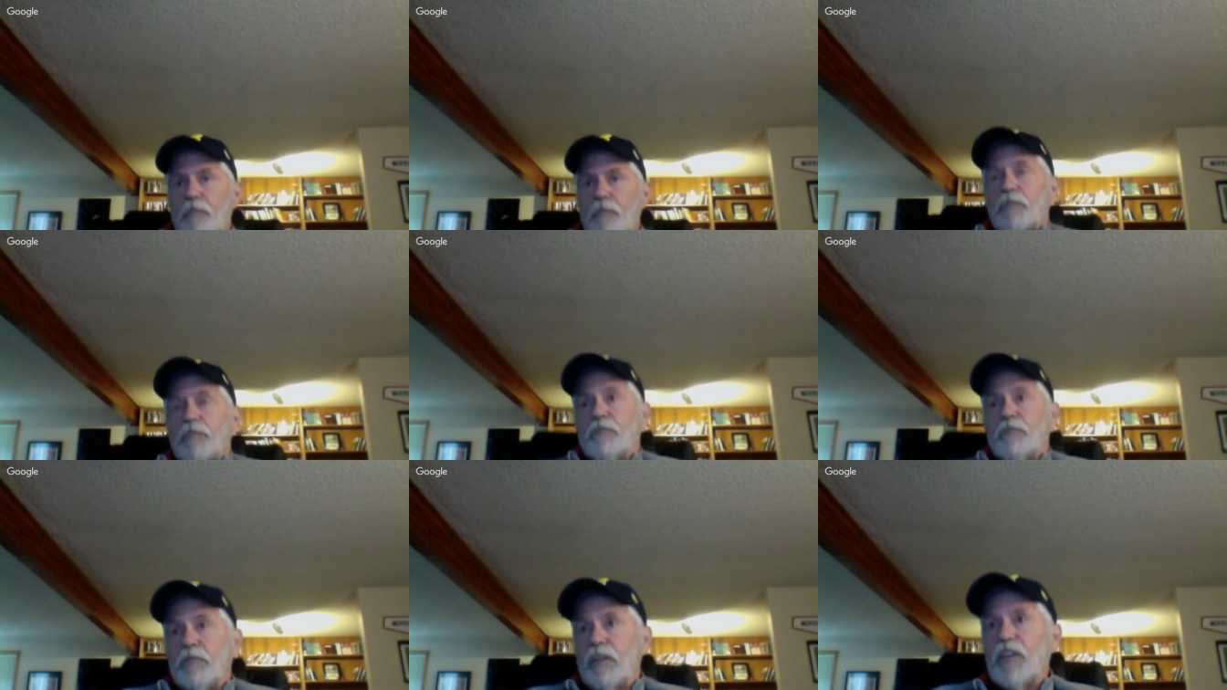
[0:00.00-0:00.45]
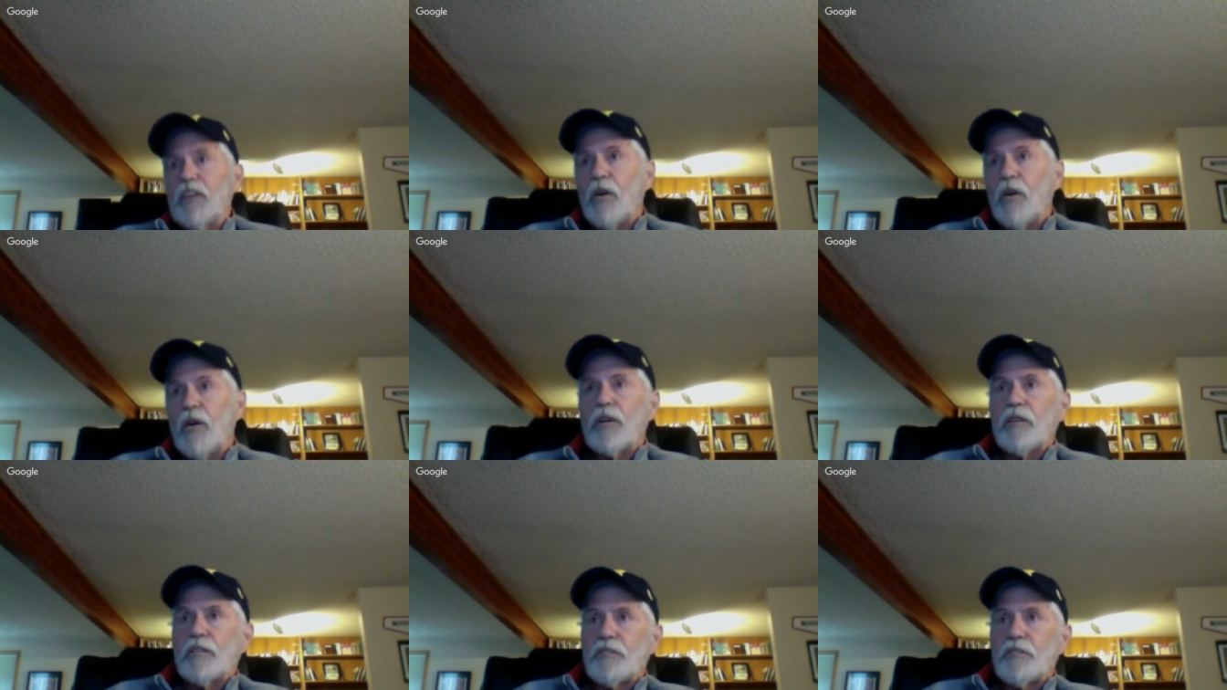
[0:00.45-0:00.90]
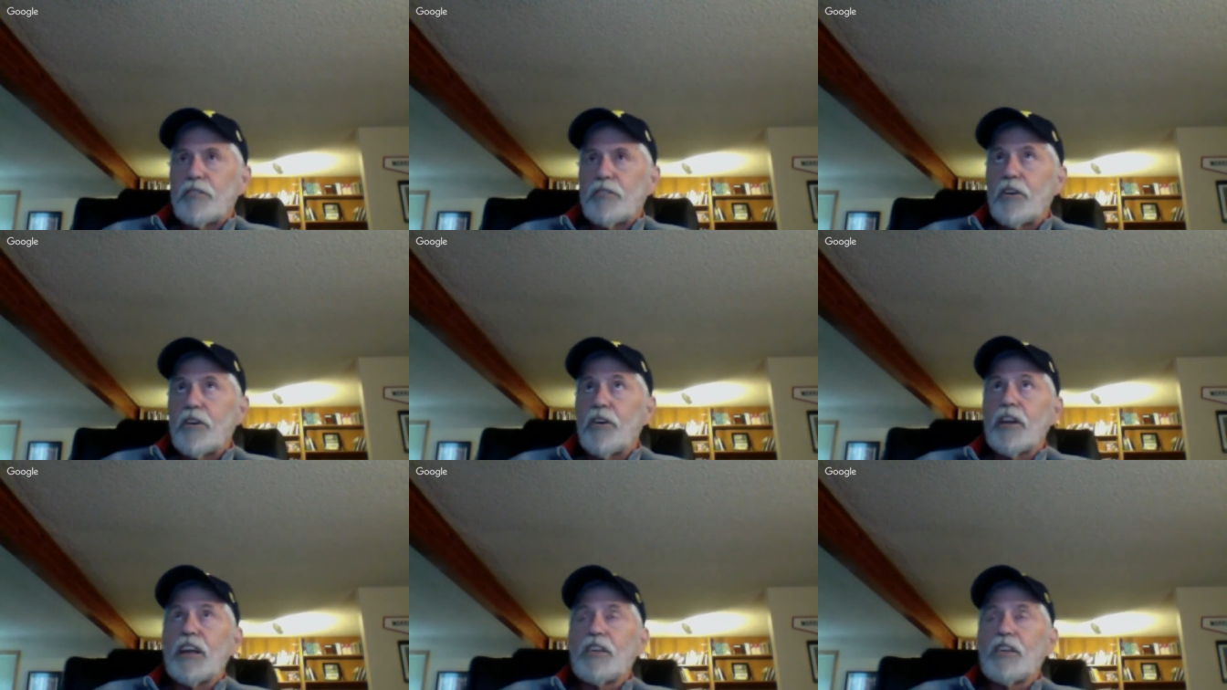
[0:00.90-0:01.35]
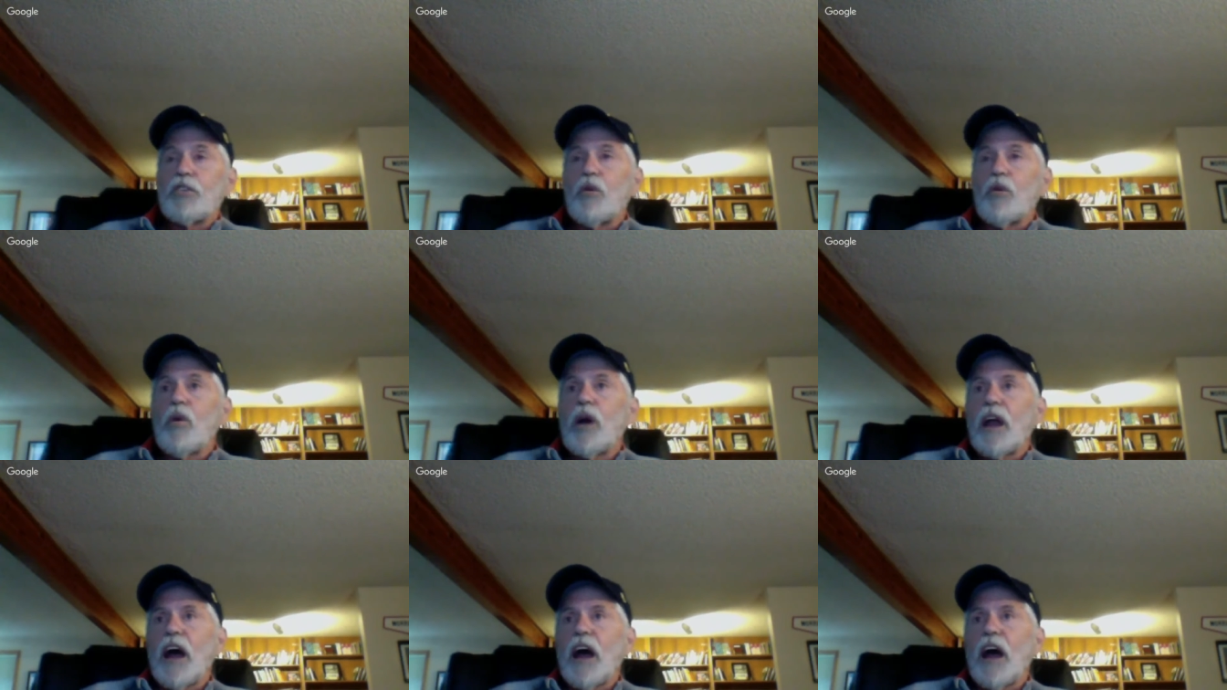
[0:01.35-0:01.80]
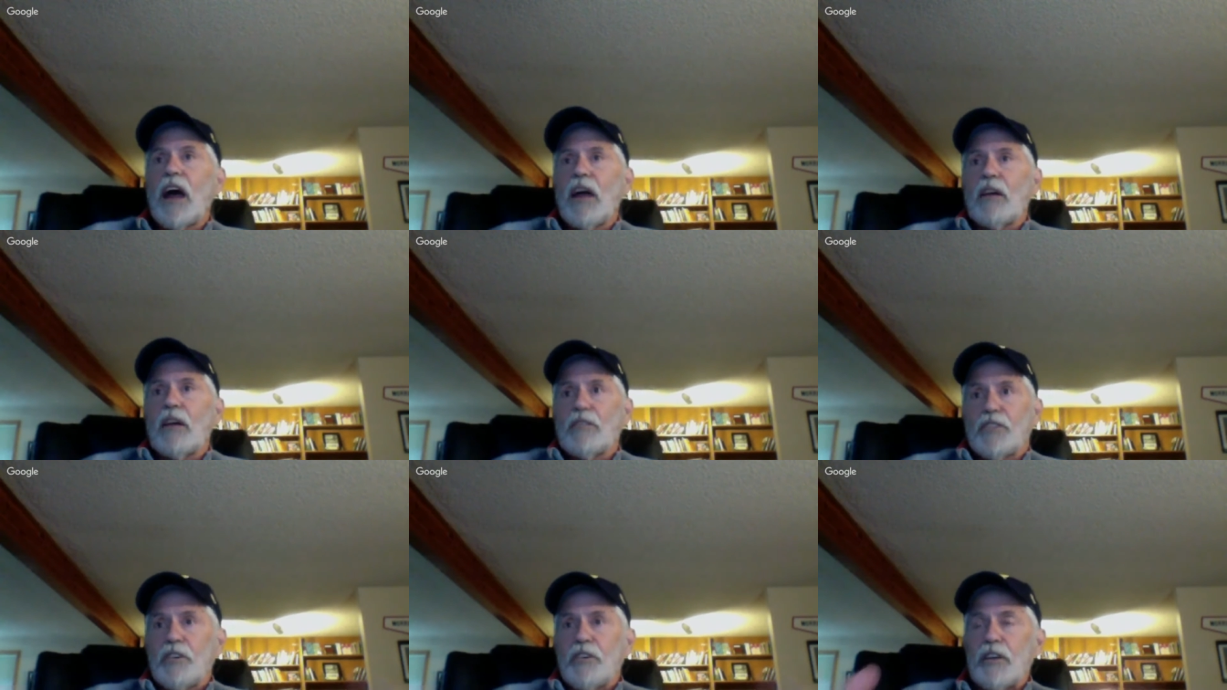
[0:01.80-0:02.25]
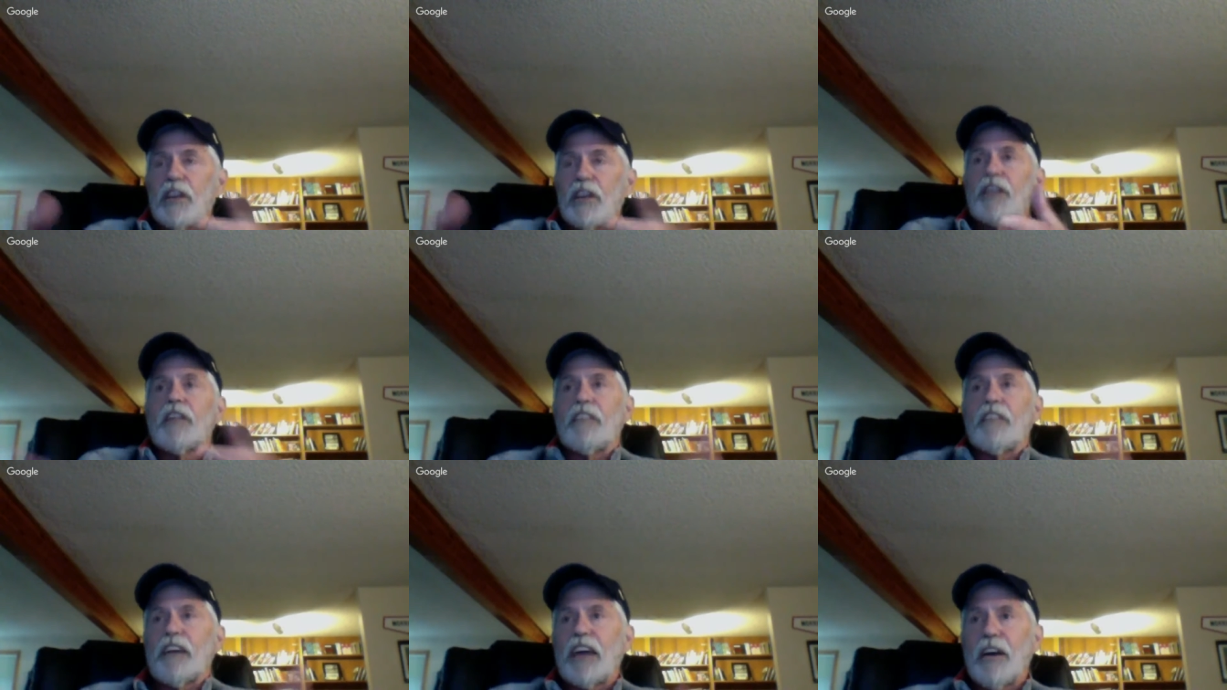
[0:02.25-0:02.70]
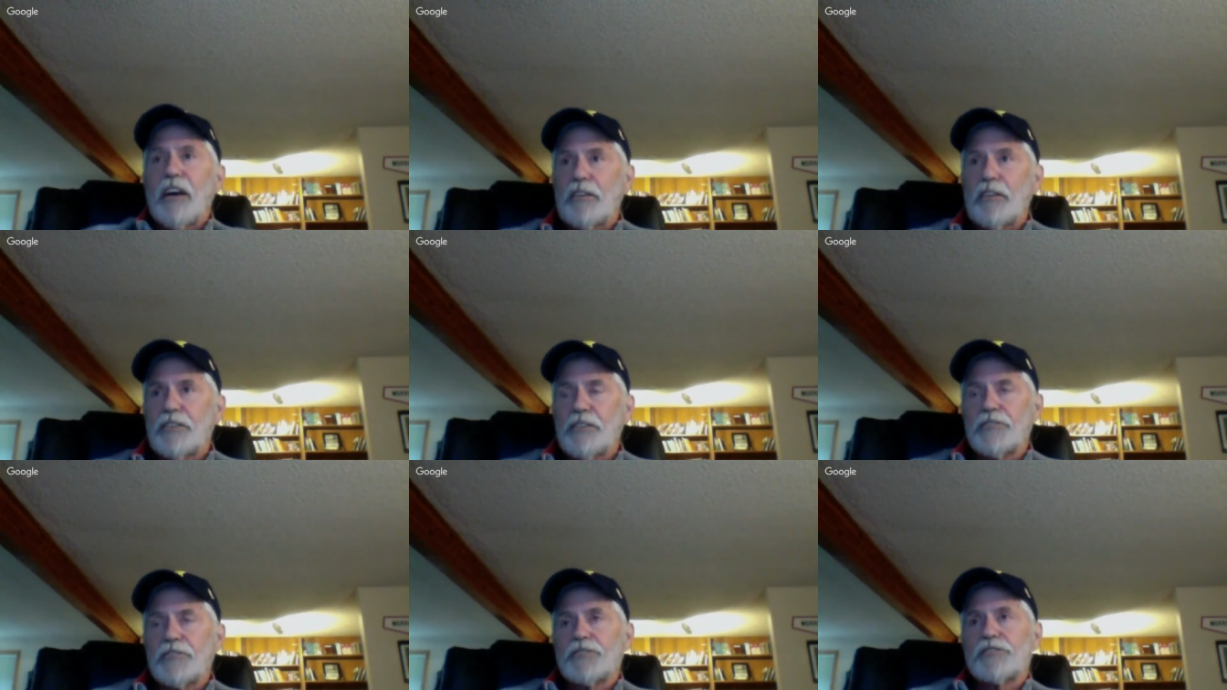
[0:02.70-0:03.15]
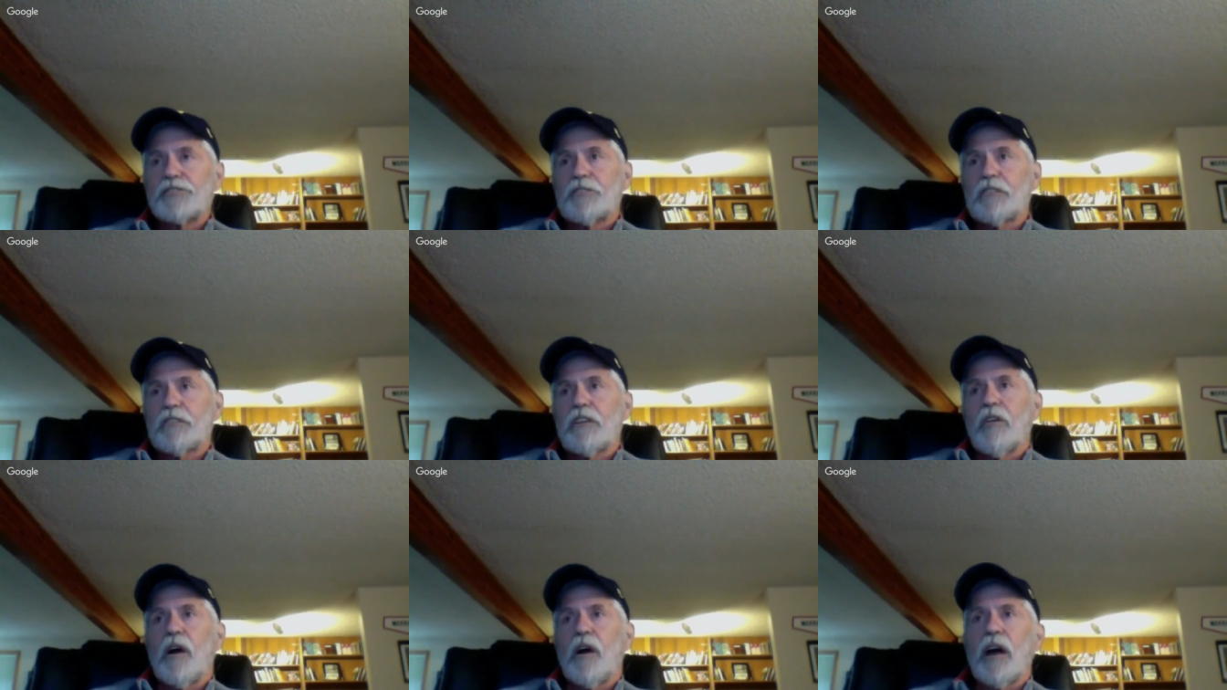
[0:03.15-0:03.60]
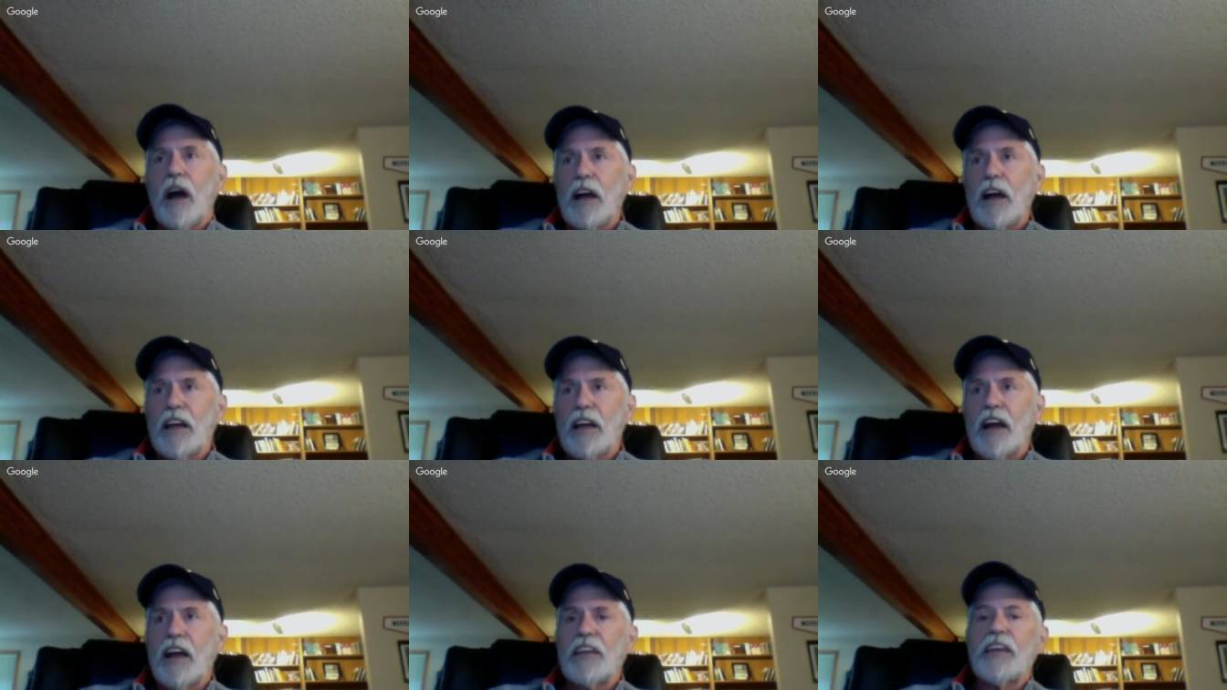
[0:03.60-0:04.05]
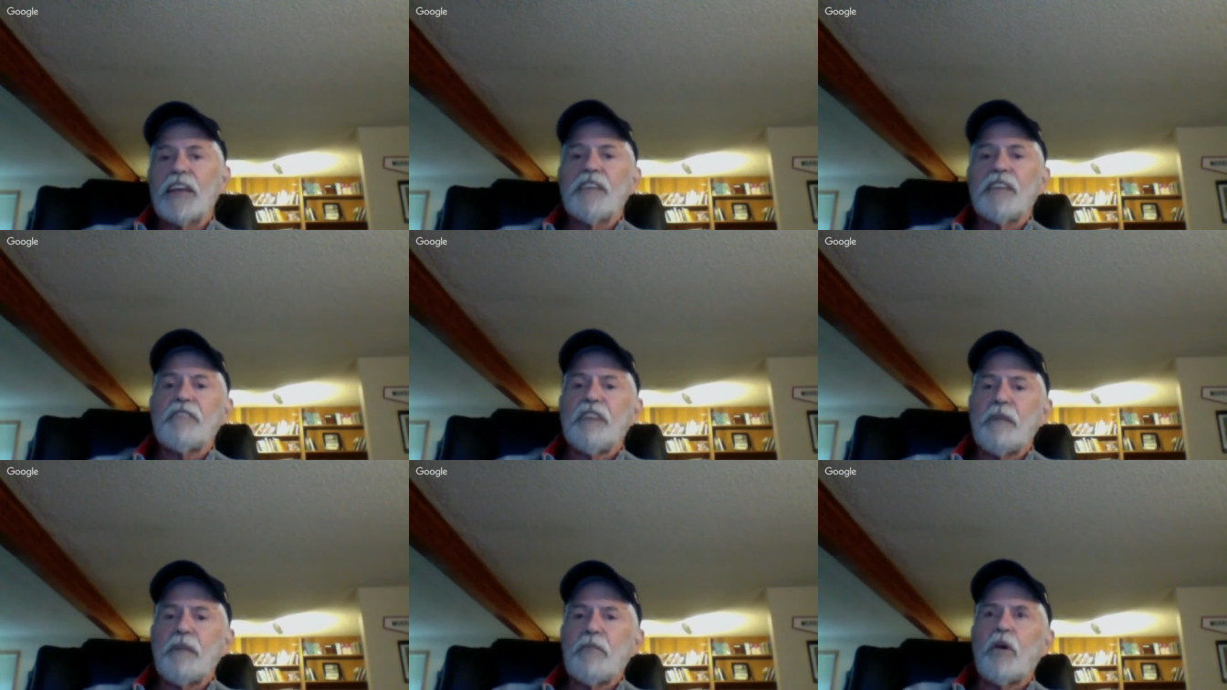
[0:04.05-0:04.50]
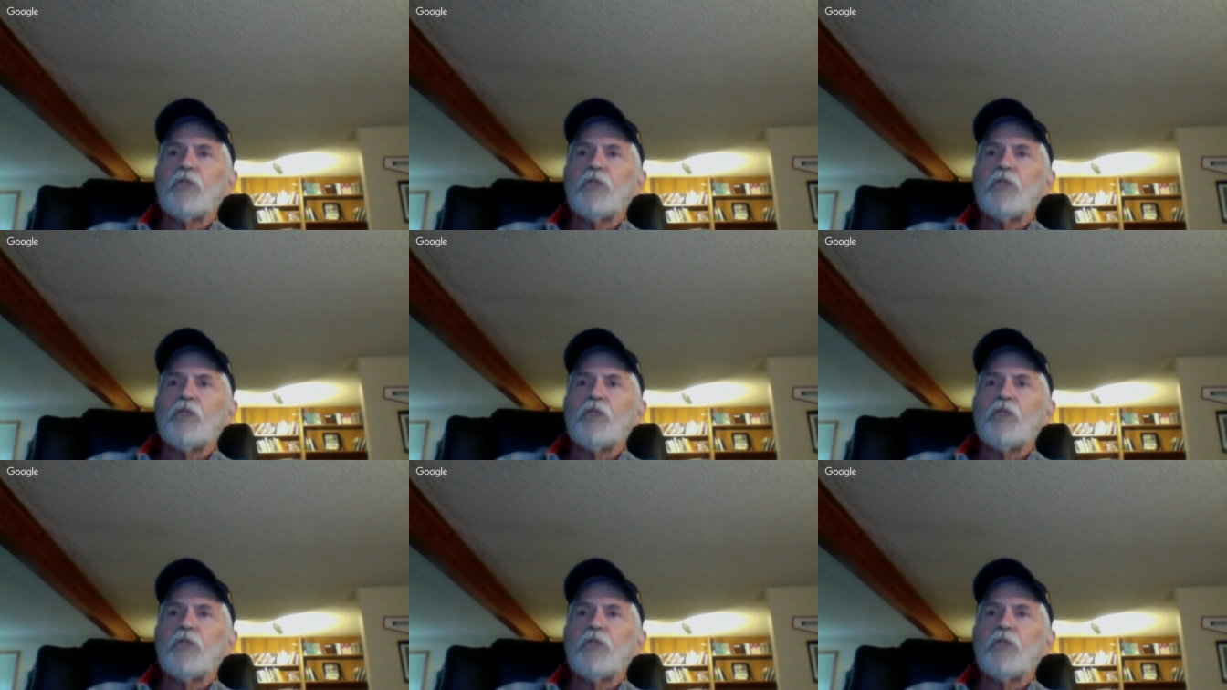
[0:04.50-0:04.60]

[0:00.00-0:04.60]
You know, turn into the characters. You know, I give them those